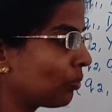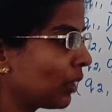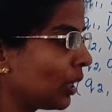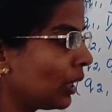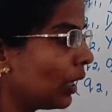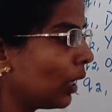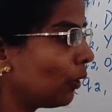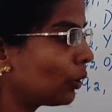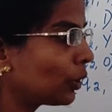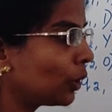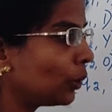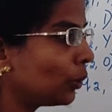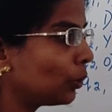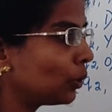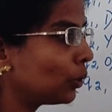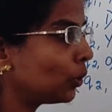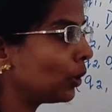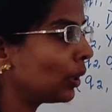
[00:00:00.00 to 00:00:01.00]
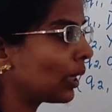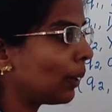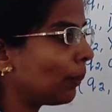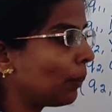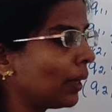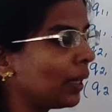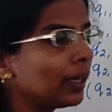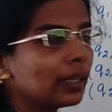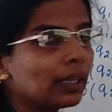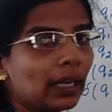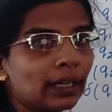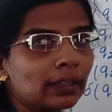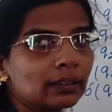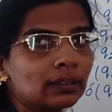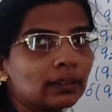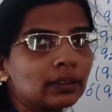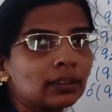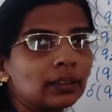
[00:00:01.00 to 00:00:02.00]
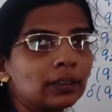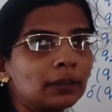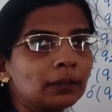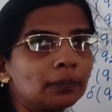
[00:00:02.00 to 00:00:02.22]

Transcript: Now Q2 comma x.